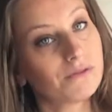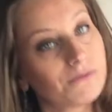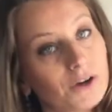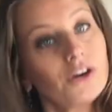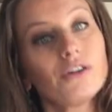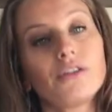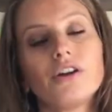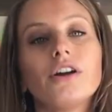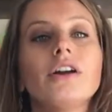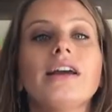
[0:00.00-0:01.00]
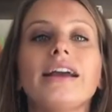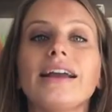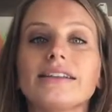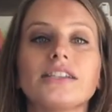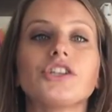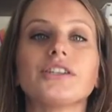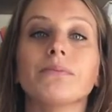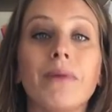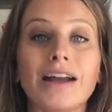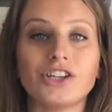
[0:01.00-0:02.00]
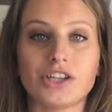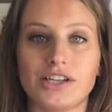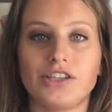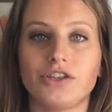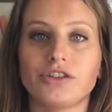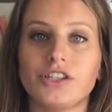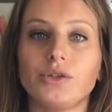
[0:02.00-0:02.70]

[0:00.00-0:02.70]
further, it's just much easier to